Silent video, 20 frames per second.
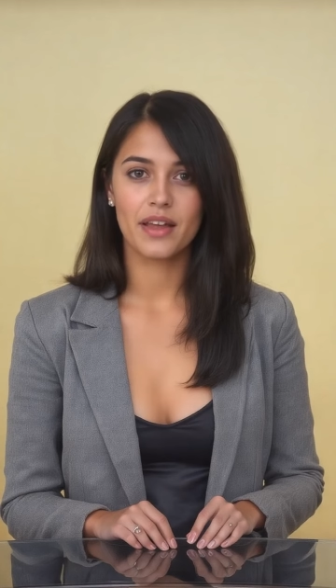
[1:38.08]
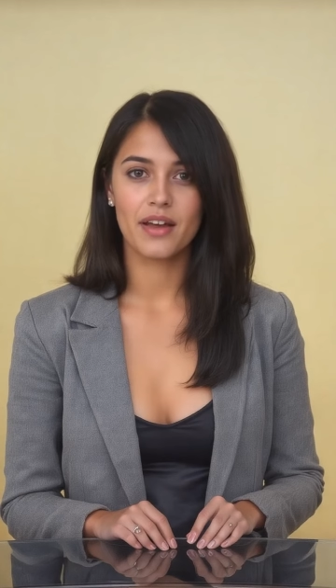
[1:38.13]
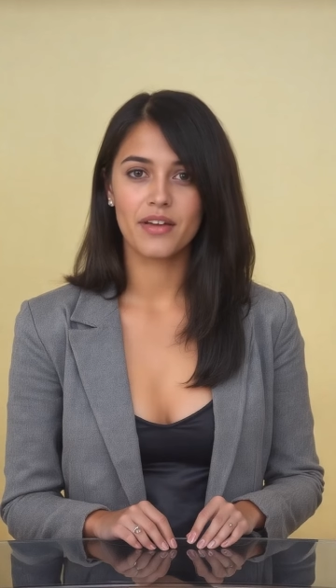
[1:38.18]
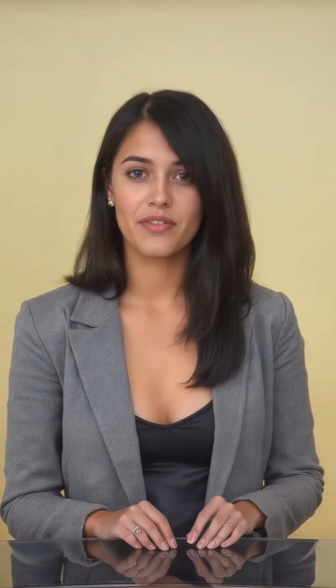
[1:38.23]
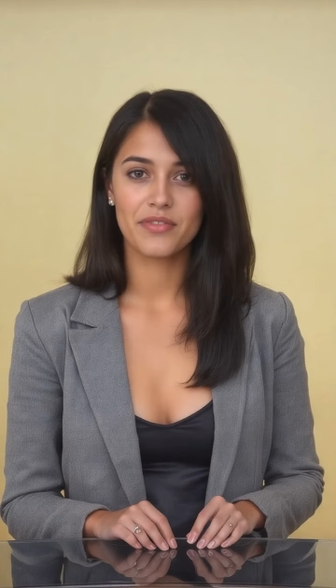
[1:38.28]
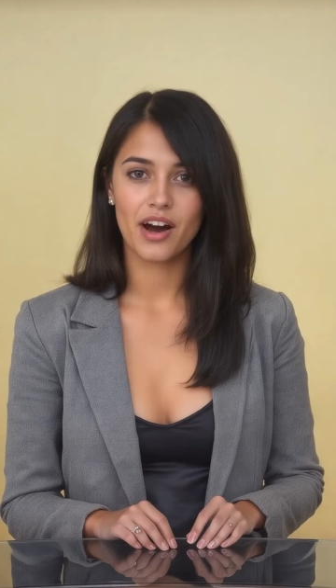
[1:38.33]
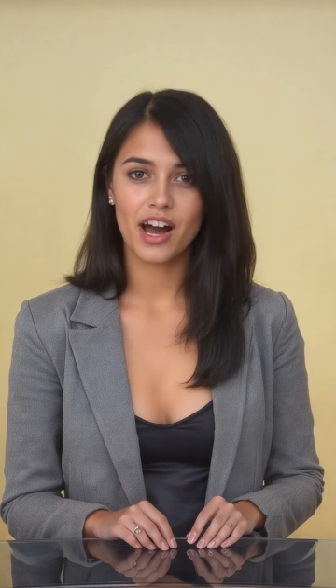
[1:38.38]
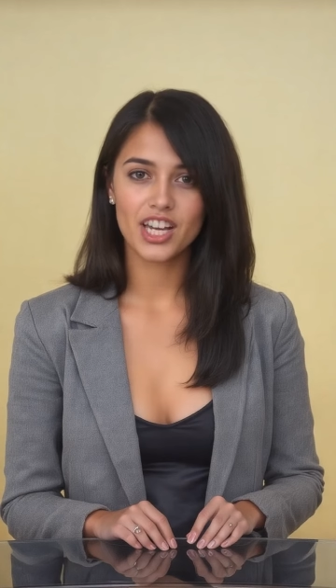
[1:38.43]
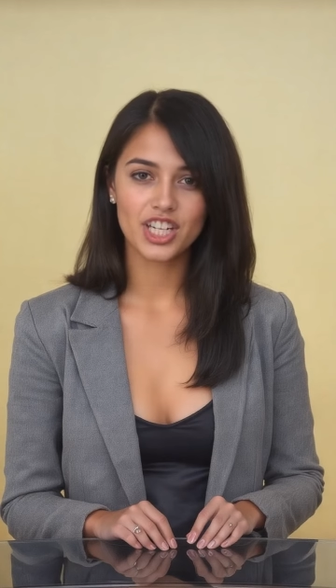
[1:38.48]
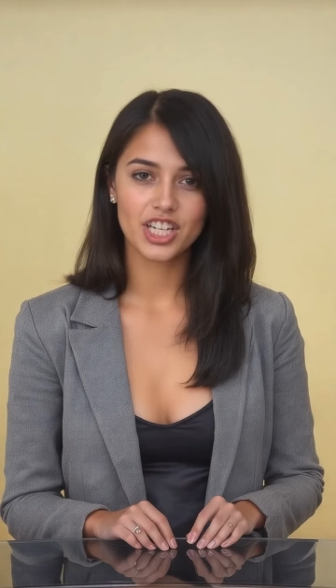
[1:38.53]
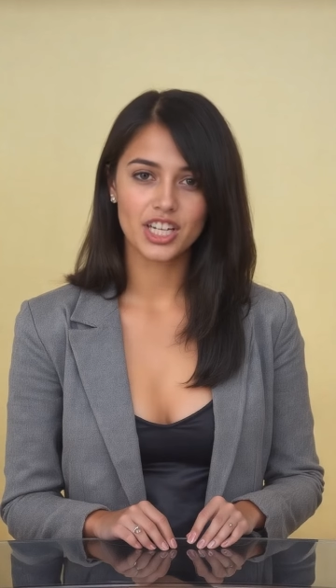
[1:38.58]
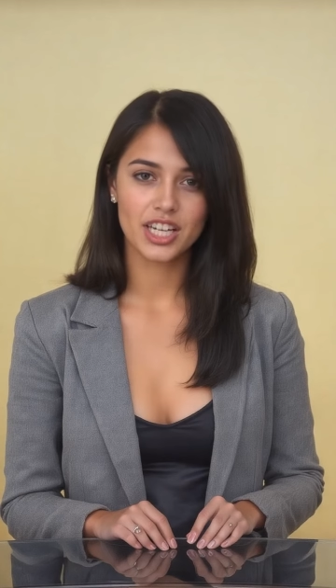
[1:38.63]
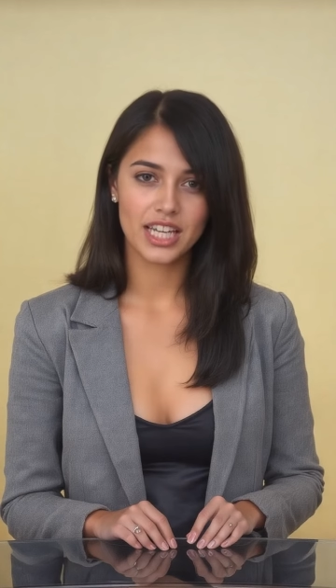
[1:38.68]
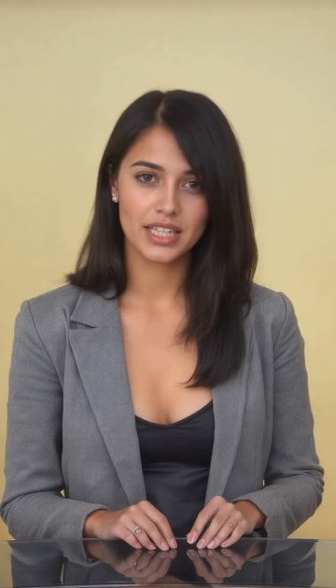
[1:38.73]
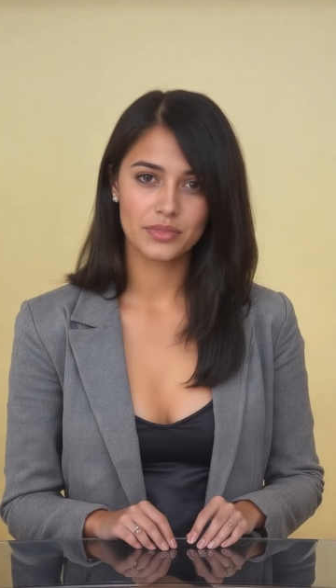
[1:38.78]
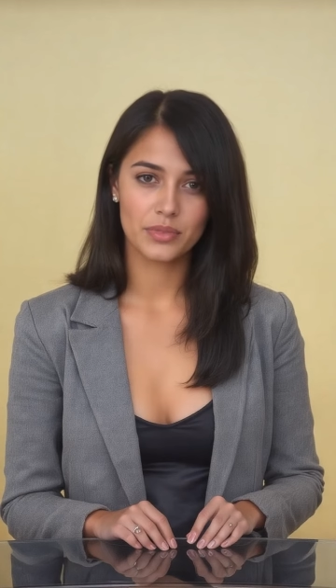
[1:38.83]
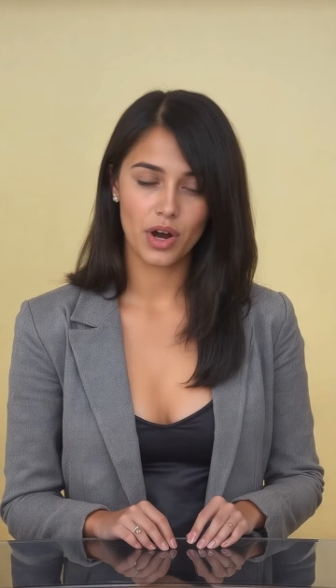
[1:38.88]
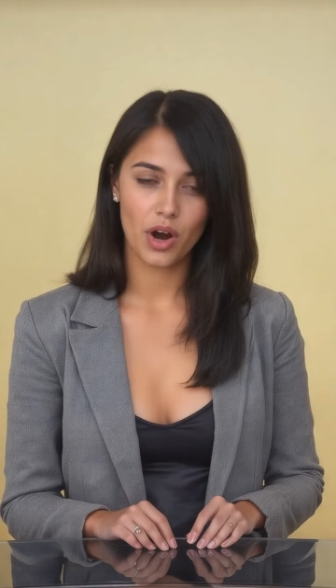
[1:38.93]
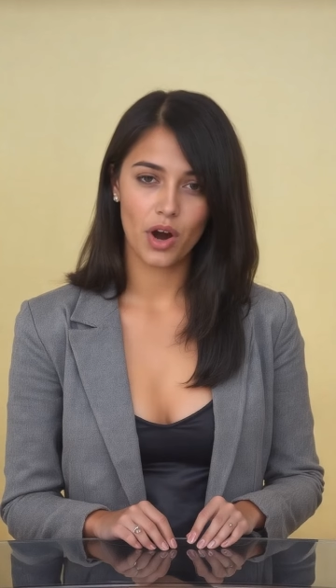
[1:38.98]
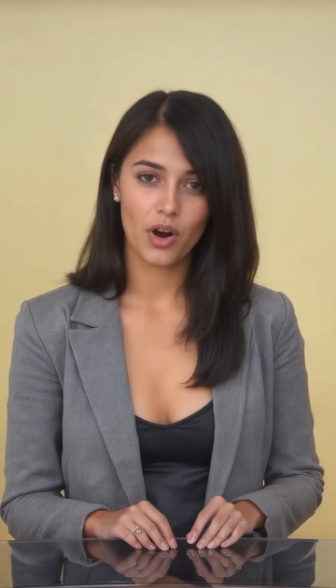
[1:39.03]
Fighting has
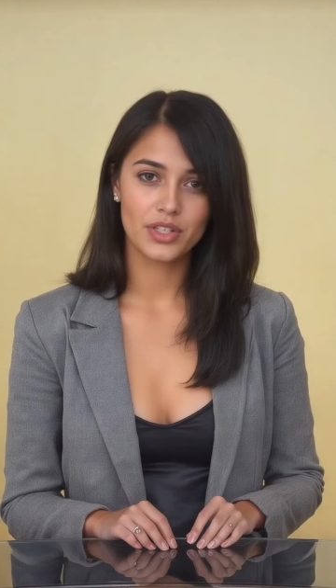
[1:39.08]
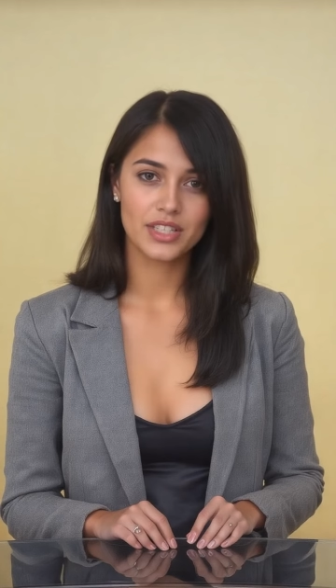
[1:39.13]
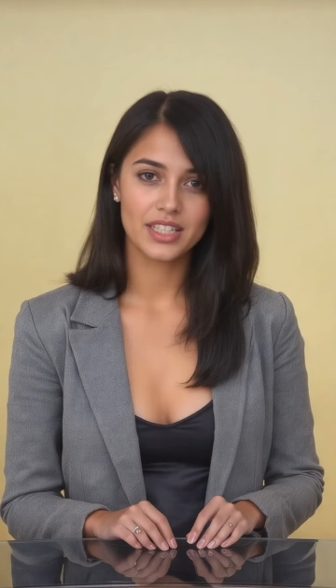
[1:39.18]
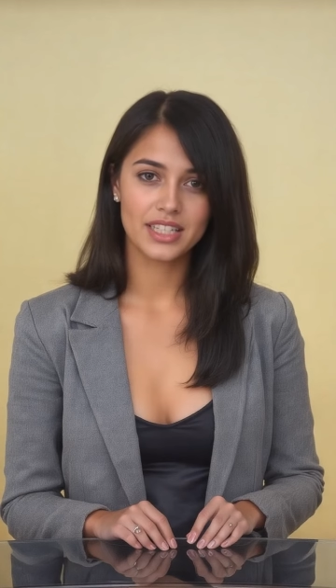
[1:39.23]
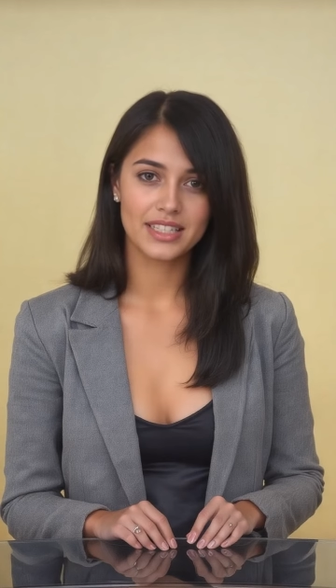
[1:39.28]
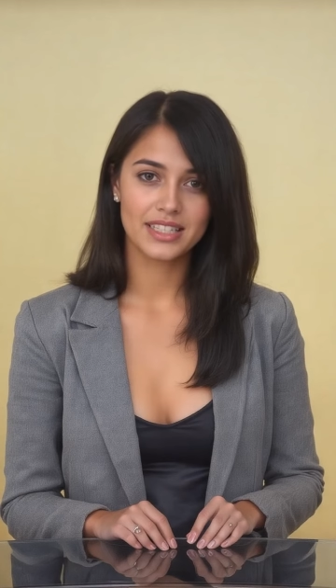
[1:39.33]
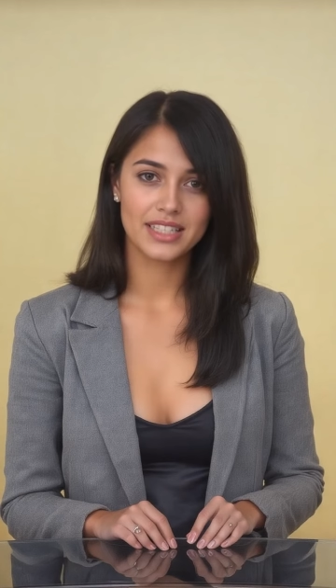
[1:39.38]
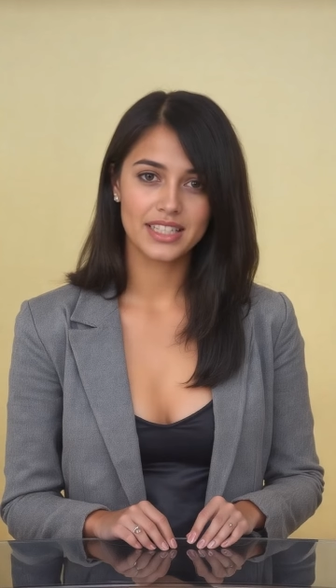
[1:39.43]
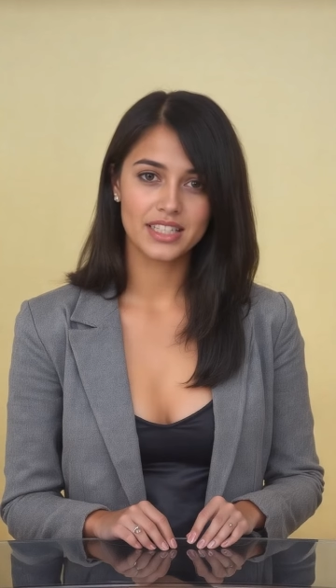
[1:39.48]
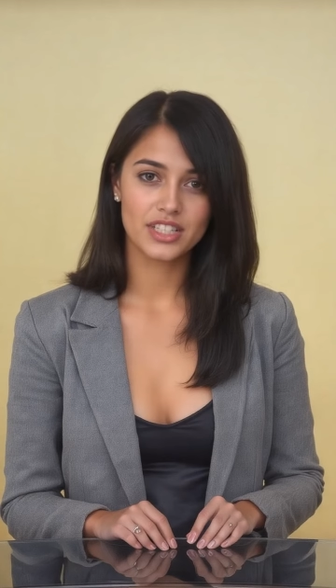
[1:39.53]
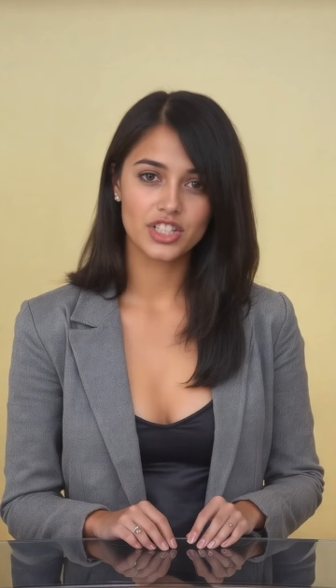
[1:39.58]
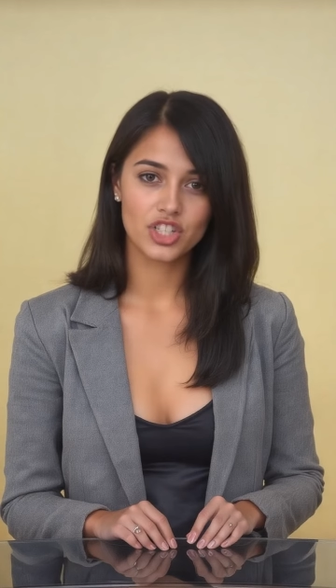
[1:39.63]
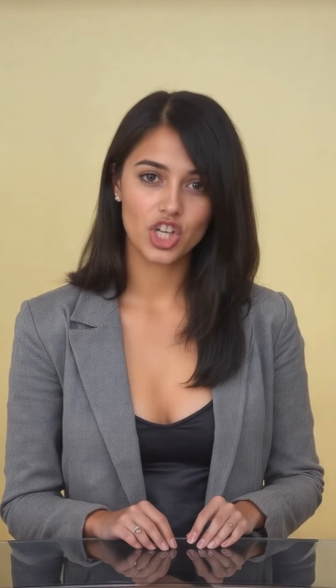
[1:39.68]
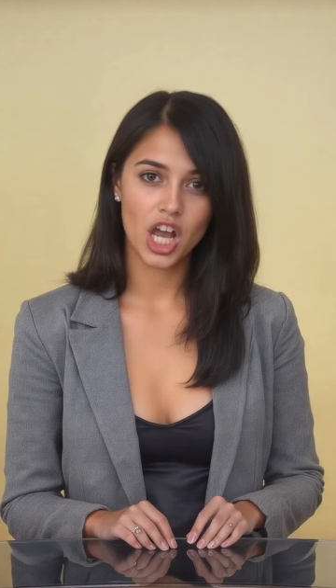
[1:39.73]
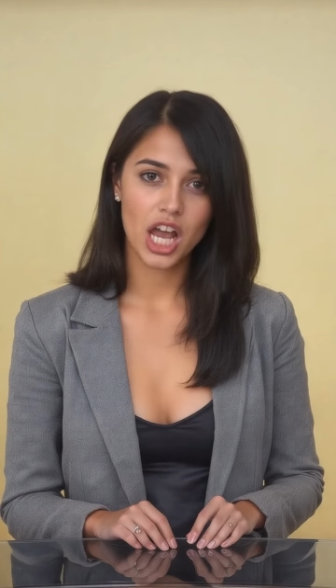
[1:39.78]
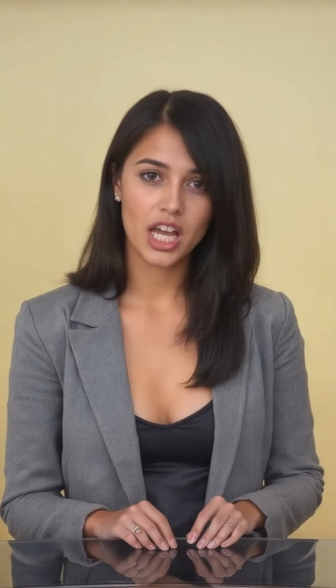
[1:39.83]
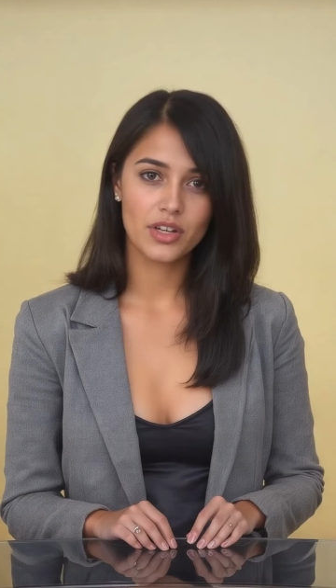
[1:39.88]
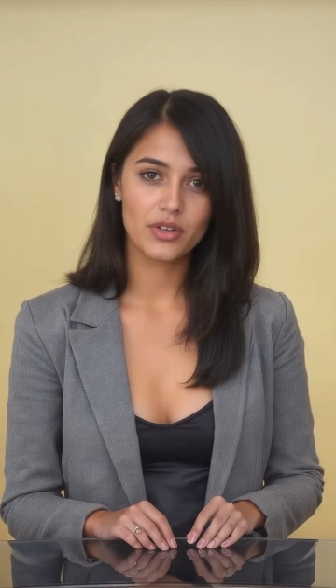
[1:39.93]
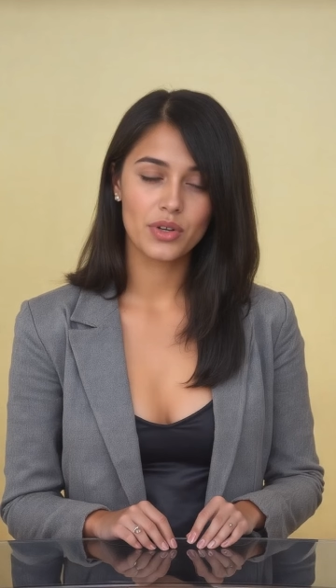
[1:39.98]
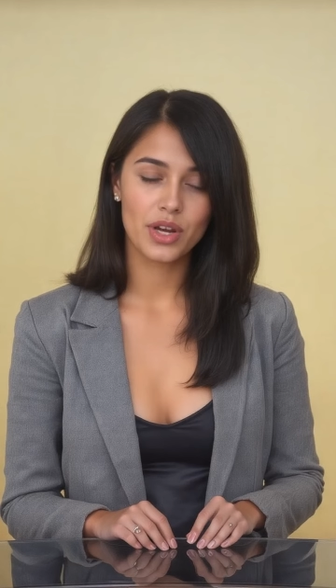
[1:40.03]
been halted since
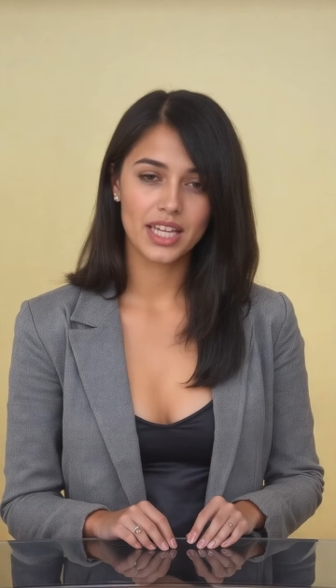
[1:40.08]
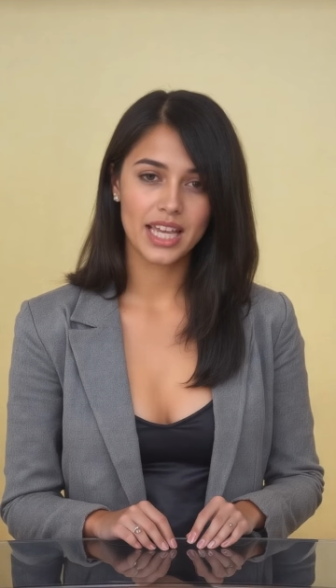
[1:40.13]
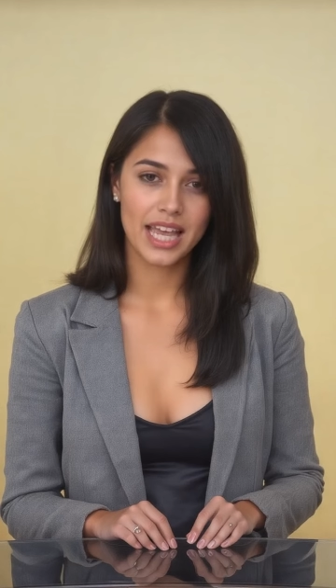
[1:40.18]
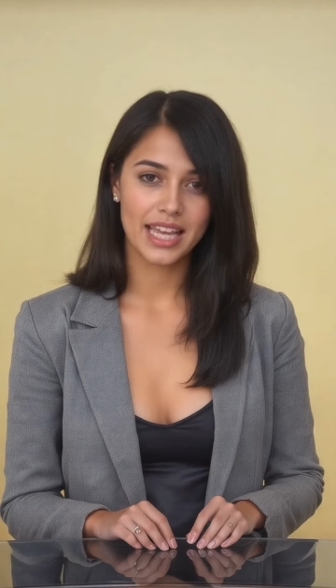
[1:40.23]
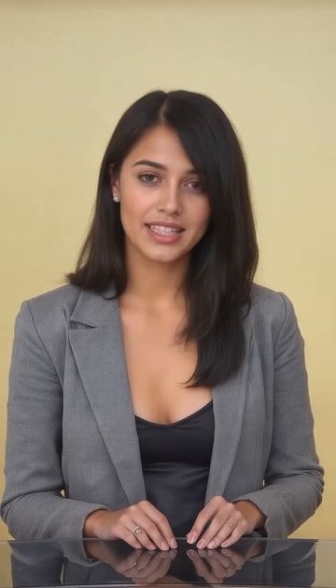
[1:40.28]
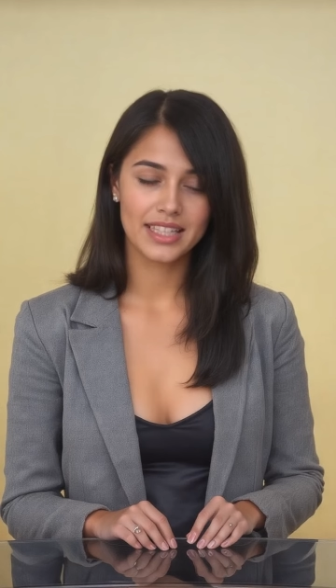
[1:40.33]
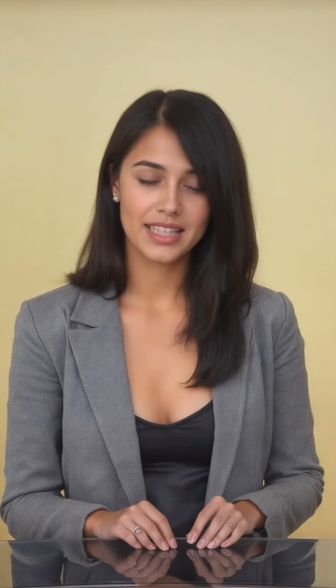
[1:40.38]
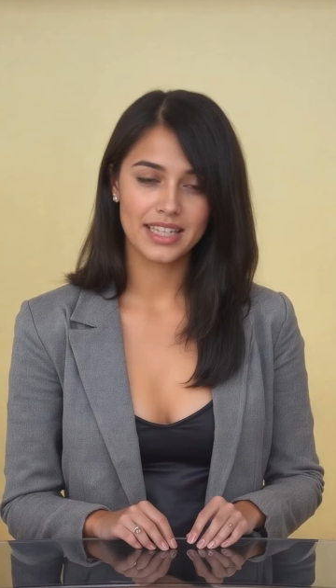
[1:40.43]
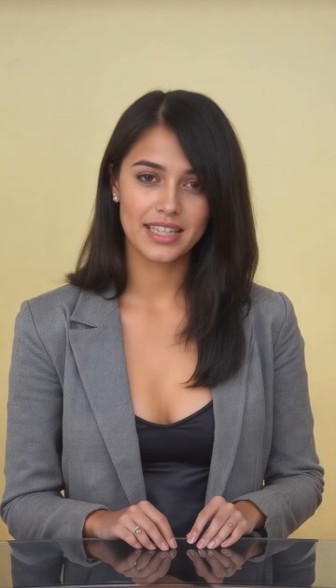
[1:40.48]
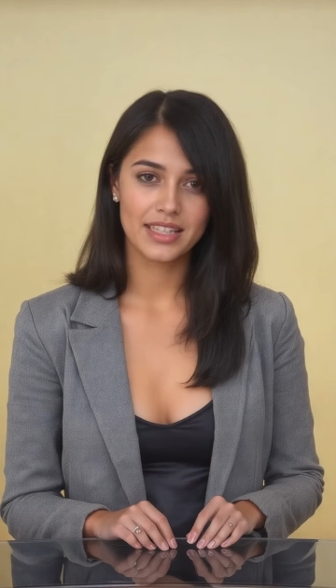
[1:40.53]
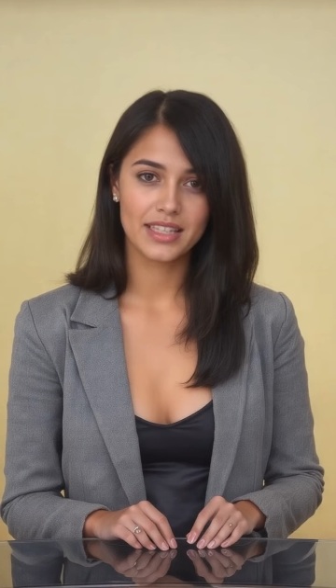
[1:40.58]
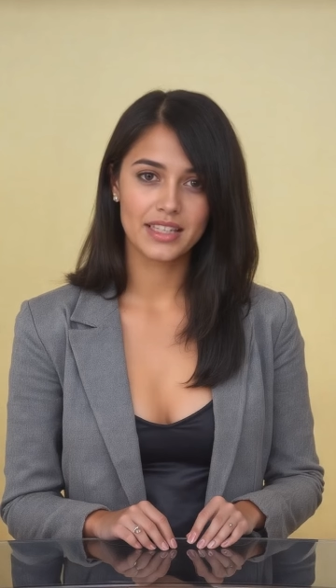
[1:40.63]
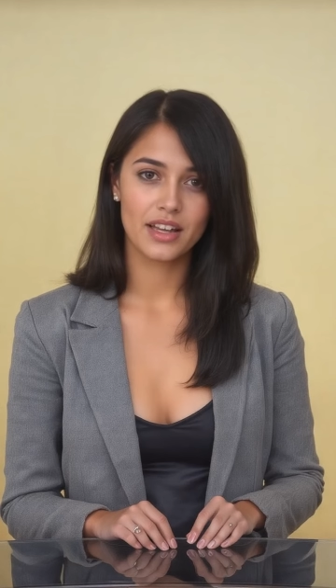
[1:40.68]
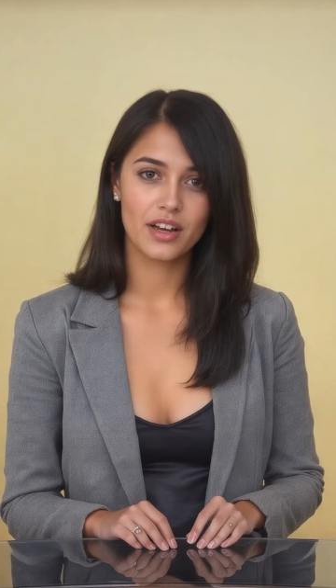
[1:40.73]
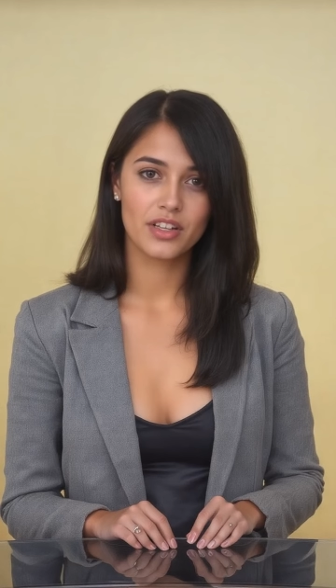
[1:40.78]
January 19th